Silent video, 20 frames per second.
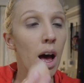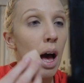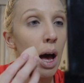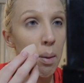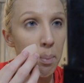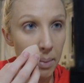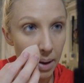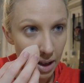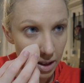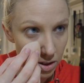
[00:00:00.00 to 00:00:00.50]

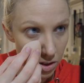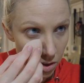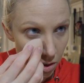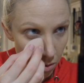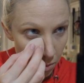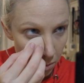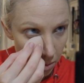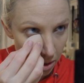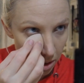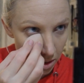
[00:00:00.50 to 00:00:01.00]
I should
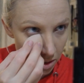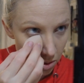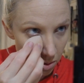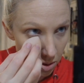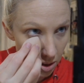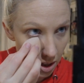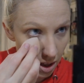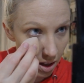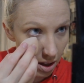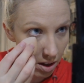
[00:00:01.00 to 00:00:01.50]
have went to
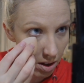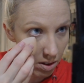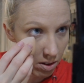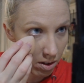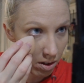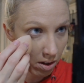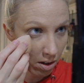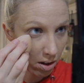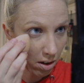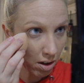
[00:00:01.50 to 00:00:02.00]
the
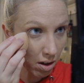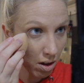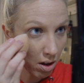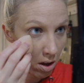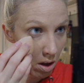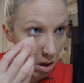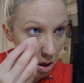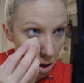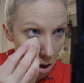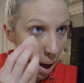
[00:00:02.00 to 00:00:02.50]
other
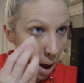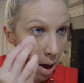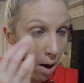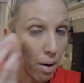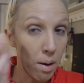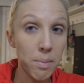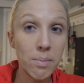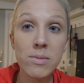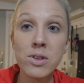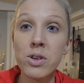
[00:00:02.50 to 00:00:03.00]

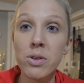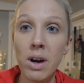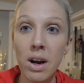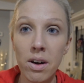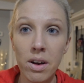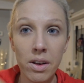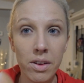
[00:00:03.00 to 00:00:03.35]
to our